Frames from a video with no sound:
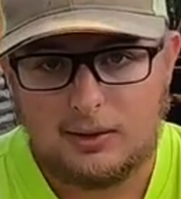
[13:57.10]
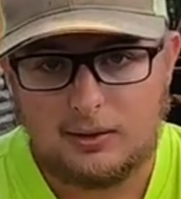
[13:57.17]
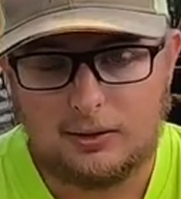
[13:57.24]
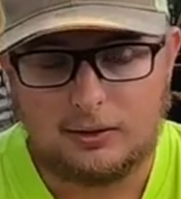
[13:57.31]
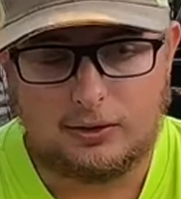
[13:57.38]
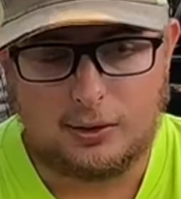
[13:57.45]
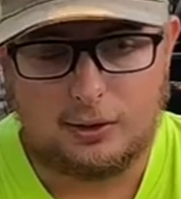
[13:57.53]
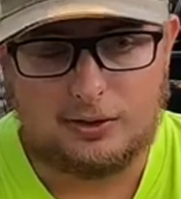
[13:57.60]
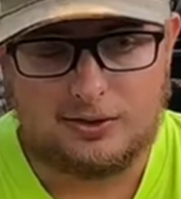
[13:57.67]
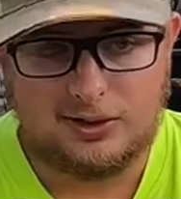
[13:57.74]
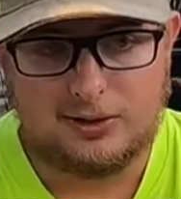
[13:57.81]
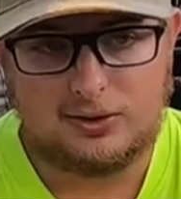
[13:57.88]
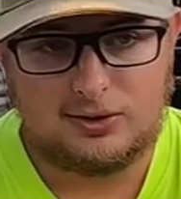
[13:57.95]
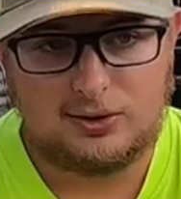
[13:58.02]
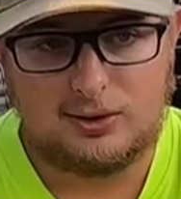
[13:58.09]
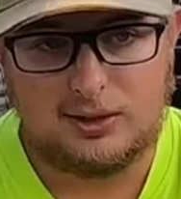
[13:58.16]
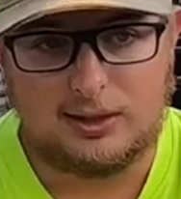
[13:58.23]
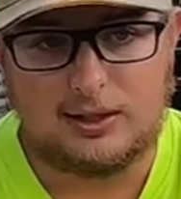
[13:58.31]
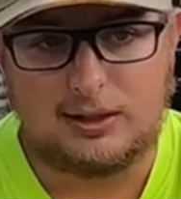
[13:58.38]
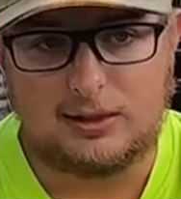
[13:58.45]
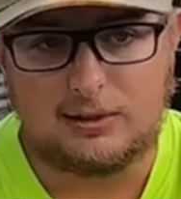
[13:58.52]
there's no sense
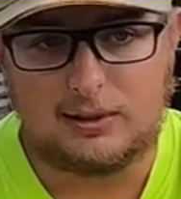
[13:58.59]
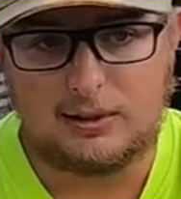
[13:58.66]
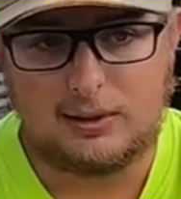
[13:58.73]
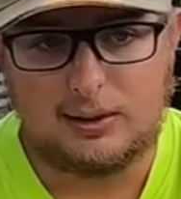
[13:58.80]
in